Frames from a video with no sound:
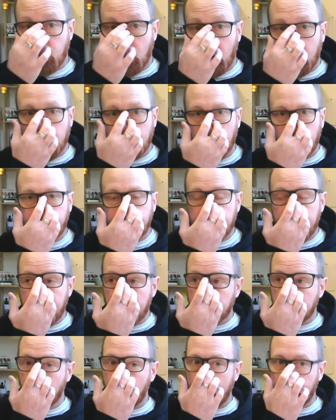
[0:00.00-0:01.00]
Wildlife
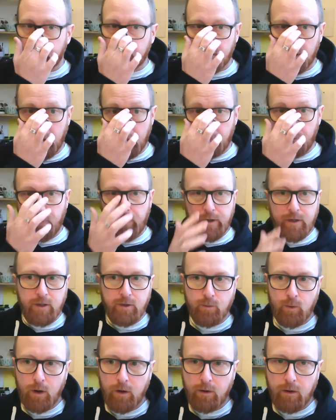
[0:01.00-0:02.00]
Tales website,
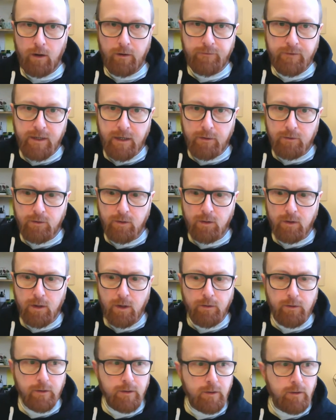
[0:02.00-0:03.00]

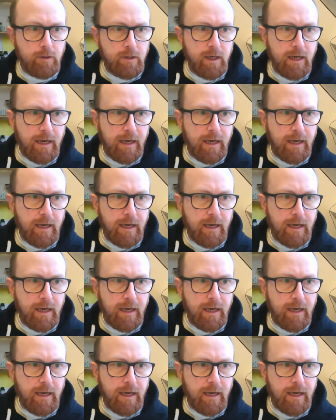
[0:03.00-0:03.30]
britishwildlifetales.co.uk,